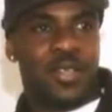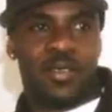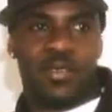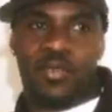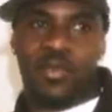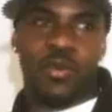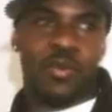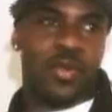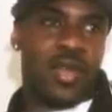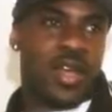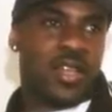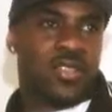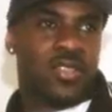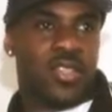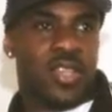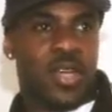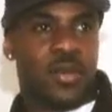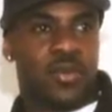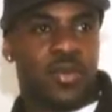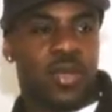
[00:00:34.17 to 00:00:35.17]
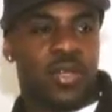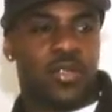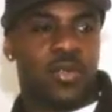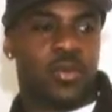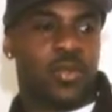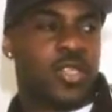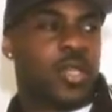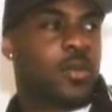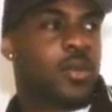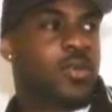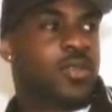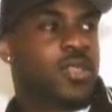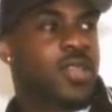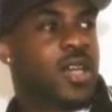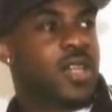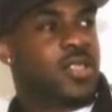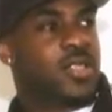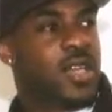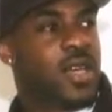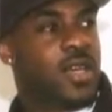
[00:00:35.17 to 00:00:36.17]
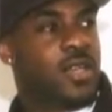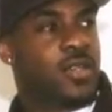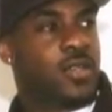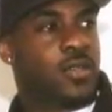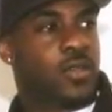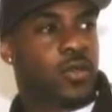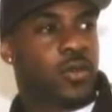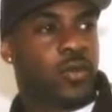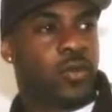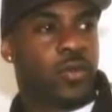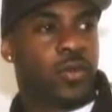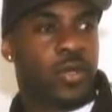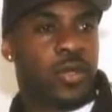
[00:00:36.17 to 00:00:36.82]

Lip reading: from that, I just kept on doing something I was nice at, you know.